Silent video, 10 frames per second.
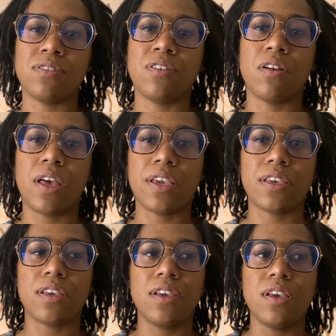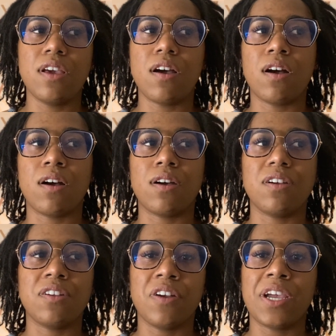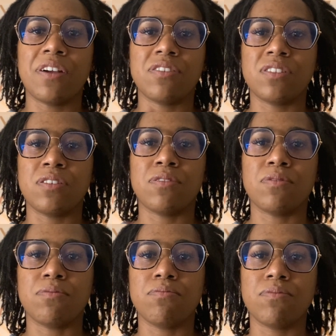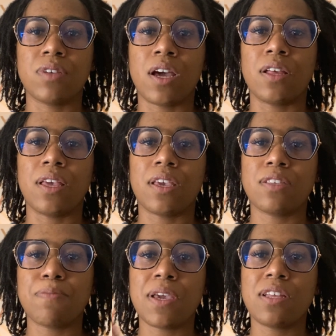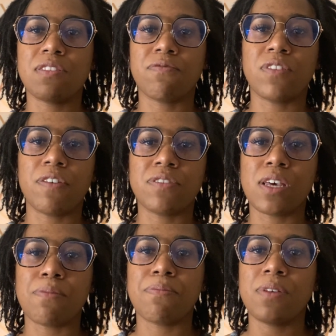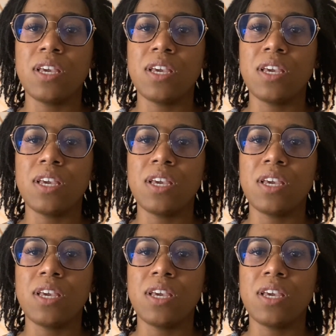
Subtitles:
your hair still kind of like expands and fluffs up